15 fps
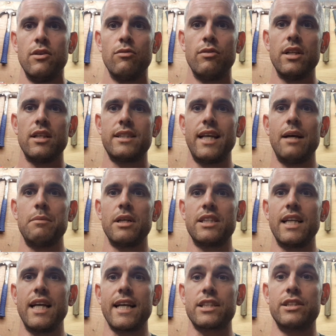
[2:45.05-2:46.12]
Realized how much
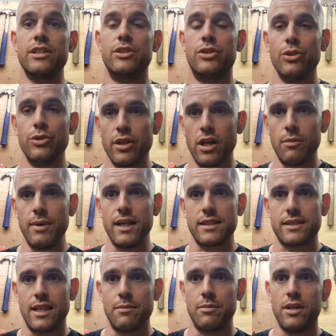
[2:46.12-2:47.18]
I actually do know about
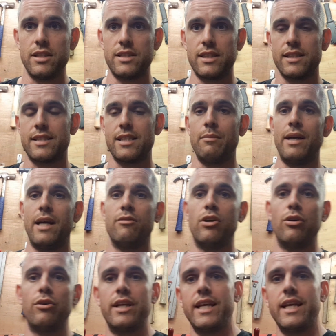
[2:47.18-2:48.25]
stabilizing, and somehow
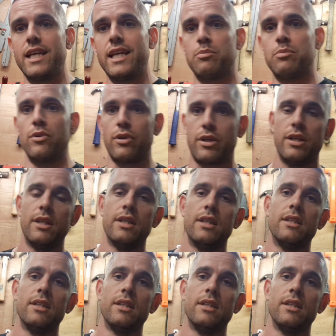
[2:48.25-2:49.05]
wrote an ebook.